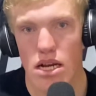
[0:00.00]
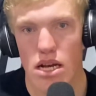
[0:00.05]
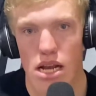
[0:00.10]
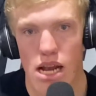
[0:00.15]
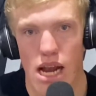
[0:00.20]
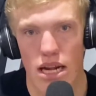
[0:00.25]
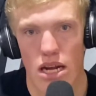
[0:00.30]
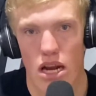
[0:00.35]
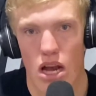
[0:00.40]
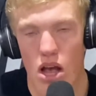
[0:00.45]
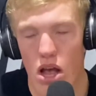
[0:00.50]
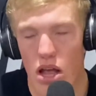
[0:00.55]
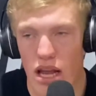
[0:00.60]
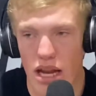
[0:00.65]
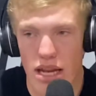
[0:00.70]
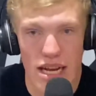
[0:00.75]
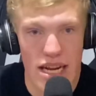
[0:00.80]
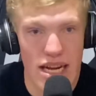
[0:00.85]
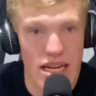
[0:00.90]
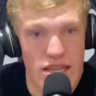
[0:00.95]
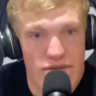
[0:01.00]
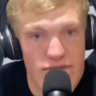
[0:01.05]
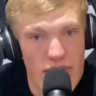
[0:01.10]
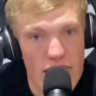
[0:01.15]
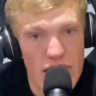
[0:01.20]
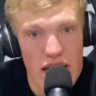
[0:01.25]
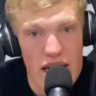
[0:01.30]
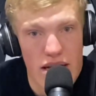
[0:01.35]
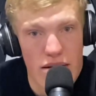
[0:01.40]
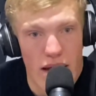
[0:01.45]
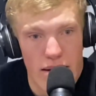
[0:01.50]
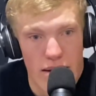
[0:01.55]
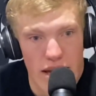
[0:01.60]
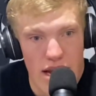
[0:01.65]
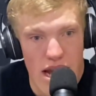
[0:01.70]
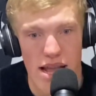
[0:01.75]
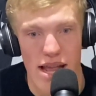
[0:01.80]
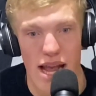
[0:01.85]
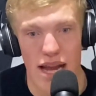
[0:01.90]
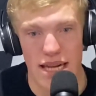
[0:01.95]
and Kaulig needs funding,
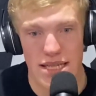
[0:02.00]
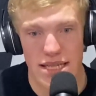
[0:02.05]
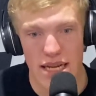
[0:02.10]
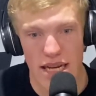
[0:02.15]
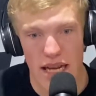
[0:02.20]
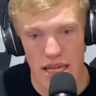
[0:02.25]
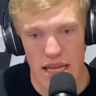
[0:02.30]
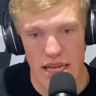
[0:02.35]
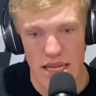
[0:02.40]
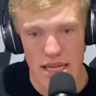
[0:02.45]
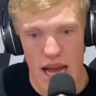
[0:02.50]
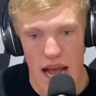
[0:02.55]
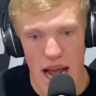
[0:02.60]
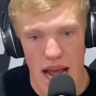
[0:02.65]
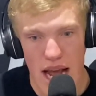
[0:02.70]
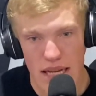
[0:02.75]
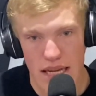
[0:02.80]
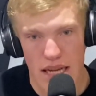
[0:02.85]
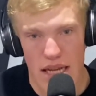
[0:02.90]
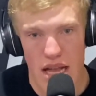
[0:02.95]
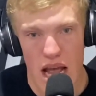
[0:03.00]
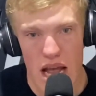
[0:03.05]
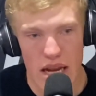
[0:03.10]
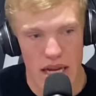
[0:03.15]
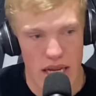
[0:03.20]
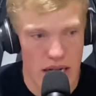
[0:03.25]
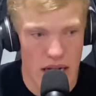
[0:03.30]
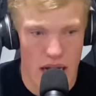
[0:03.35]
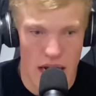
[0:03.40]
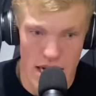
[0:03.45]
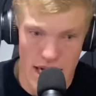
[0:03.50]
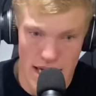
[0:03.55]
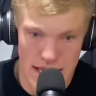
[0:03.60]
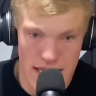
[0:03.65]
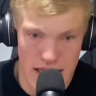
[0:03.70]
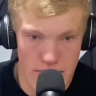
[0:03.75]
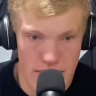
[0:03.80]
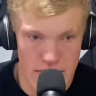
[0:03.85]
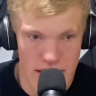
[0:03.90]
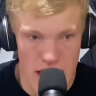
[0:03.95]
and they see that this guy has a lot. They
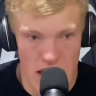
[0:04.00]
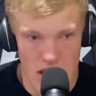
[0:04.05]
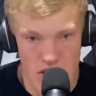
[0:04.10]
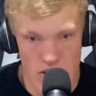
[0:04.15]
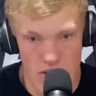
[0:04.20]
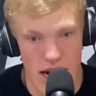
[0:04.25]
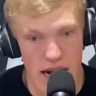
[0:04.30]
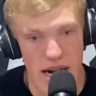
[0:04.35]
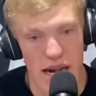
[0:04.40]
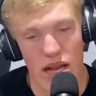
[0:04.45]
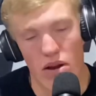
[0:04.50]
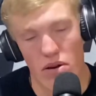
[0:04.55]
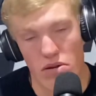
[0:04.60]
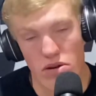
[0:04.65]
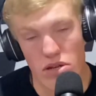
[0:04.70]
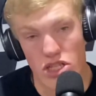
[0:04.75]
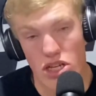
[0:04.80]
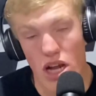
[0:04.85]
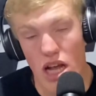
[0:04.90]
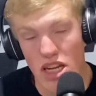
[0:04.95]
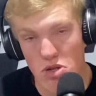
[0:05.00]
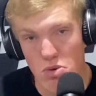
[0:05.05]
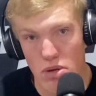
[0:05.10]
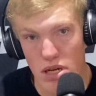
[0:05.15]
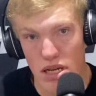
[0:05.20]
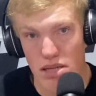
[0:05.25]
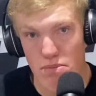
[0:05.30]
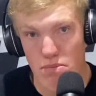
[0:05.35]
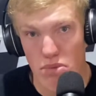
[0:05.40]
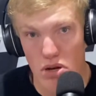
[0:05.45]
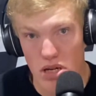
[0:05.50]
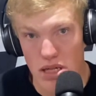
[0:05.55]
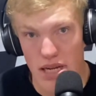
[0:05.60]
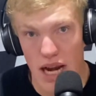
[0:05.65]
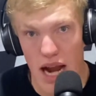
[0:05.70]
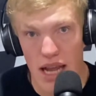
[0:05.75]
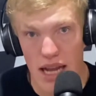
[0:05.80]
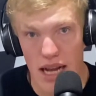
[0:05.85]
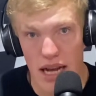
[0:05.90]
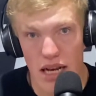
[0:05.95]
see potential, and look, Josh Williams'
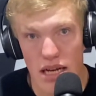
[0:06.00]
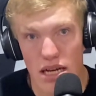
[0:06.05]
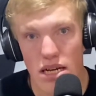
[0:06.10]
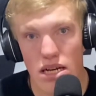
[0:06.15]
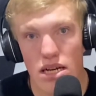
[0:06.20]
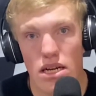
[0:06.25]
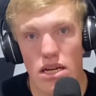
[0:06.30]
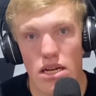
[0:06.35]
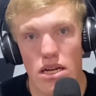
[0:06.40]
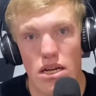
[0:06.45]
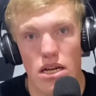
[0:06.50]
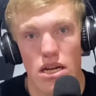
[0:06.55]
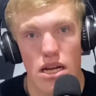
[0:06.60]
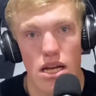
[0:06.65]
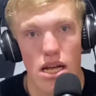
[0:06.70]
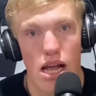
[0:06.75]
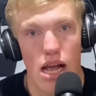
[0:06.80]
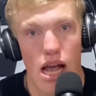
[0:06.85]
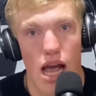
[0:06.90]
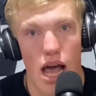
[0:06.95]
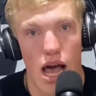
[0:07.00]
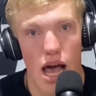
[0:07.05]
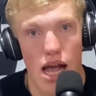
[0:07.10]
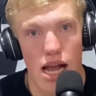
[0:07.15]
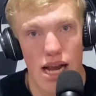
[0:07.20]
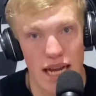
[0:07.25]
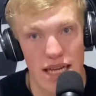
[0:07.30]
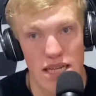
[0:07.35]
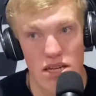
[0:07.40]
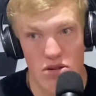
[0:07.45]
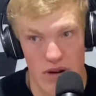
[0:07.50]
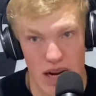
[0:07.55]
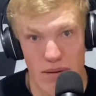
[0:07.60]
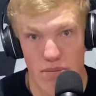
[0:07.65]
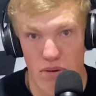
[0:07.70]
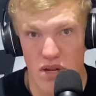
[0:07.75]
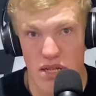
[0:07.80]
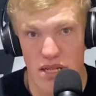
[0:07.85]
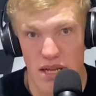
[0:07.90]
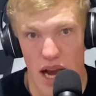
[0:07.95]
personality. Uh, he has a great
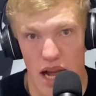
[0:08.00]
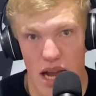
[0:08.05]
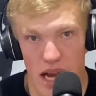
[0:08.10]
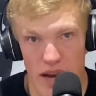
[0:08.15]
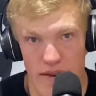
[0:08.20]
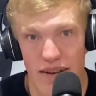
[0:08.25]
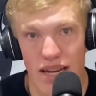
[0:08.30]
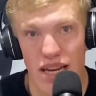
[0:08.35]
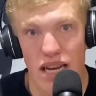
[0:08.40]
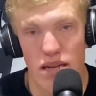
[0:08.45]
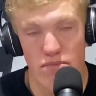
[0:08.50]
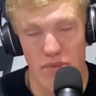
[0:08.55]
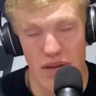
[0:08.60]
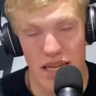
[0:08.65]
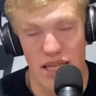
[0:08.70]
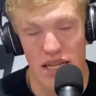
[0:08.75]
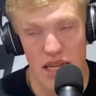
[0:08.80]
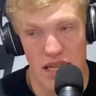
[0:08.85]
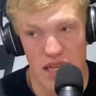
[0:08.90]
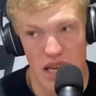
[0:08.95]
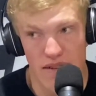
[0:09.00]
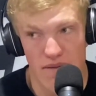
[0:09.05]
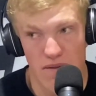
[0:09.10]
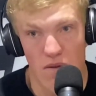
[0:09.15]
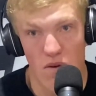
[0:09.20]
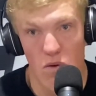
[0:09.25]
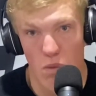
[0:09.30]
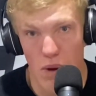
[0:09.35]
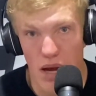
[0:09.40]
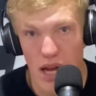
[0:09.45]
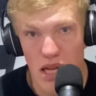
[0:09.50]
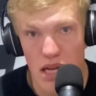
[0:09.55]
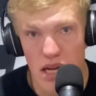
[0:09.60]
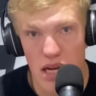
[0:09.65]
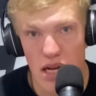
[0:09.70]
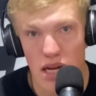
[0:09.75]
personality. If he can be successful and win,